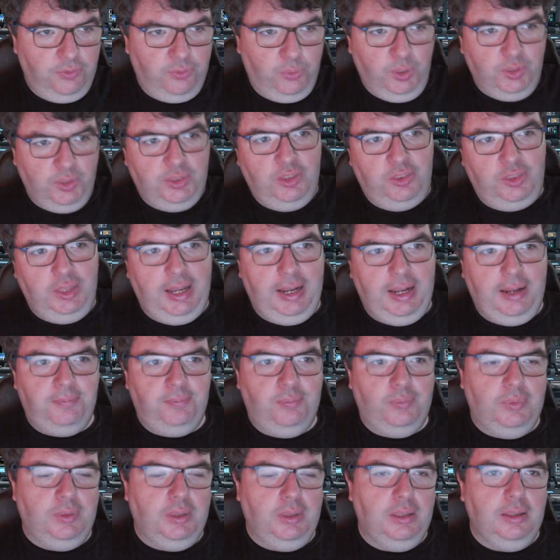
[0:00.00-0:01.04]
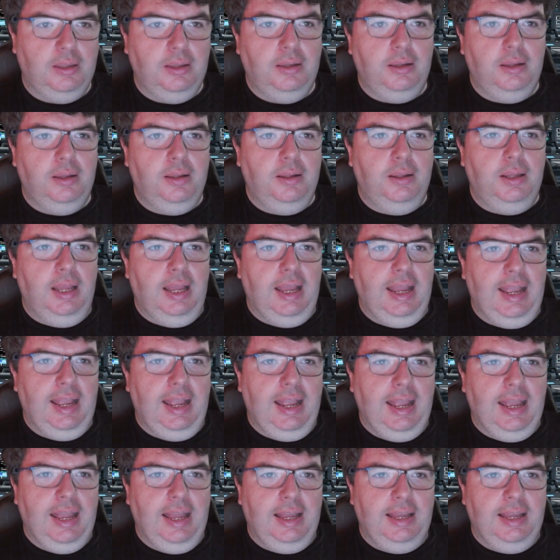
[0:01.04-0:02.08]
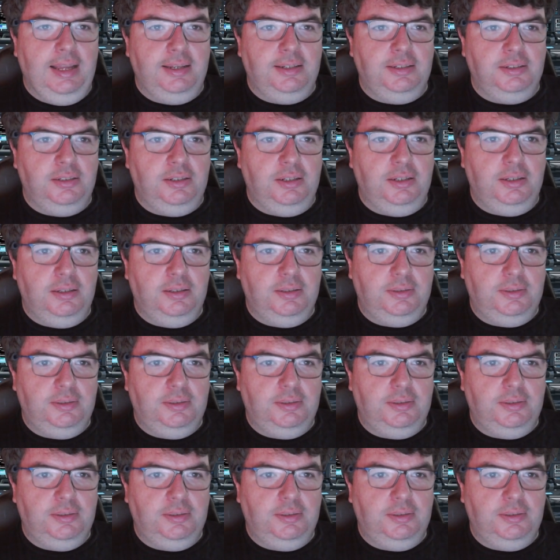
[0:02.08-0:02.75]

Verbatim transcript: for the thing. And